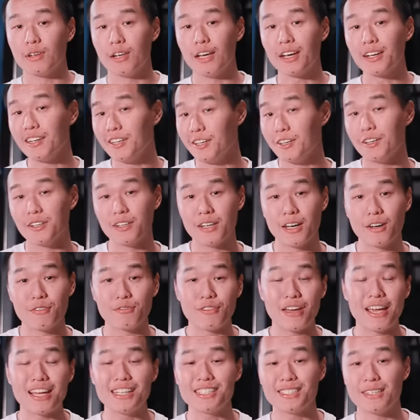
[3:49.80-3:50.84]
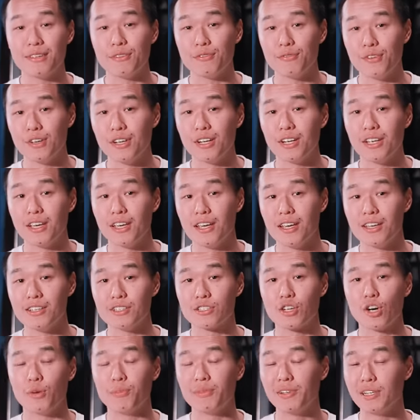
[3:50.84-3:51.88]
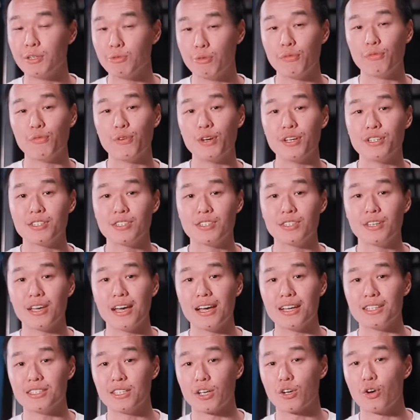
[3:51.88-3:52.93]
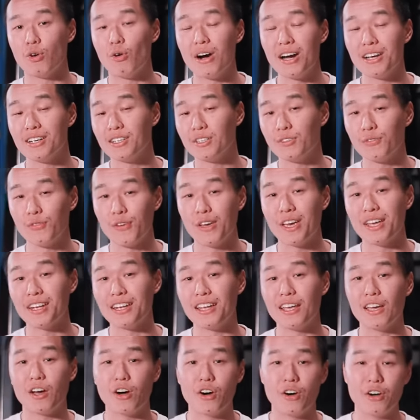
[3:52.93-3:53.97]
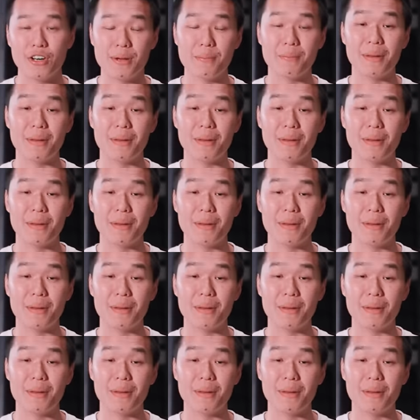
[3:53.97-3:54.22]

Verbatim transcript: Luckily enough, AC Infinity is commonly referred to as the quietest fan on the